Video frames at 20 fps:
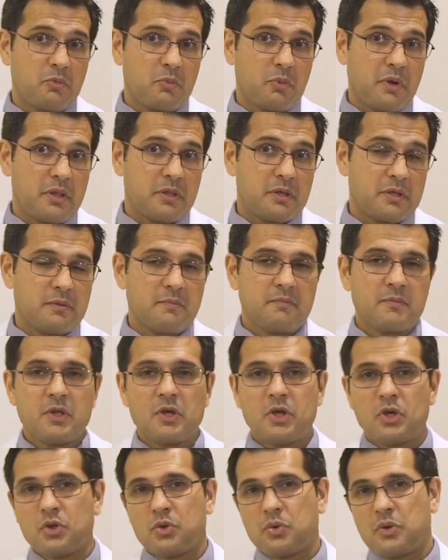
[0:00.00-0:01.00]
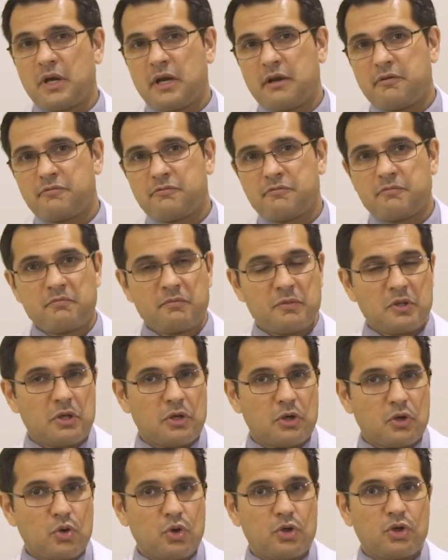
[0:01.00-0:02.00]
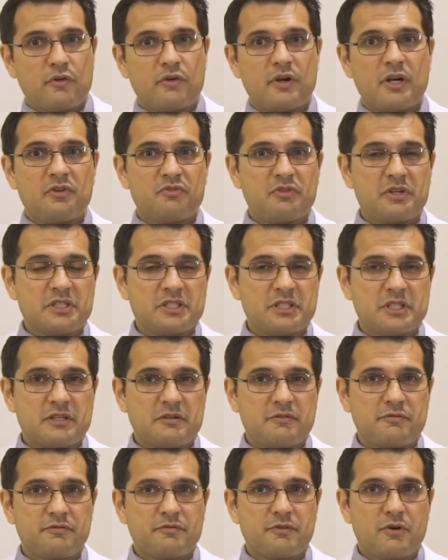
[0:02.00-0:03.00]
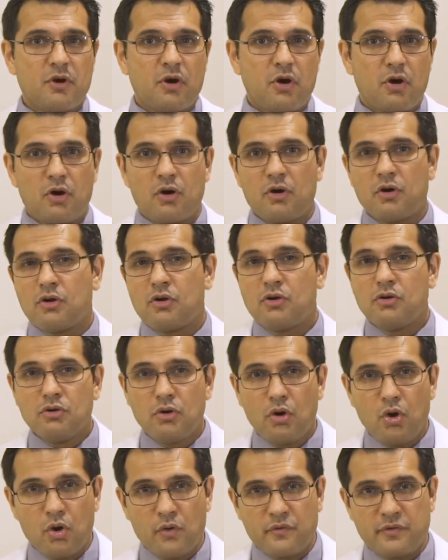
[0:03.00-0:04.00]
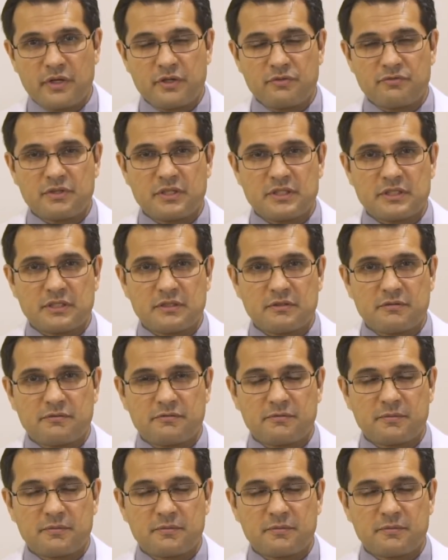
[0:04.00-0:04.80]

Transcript: whether you have good ovarian reserve or low ovarian reserve.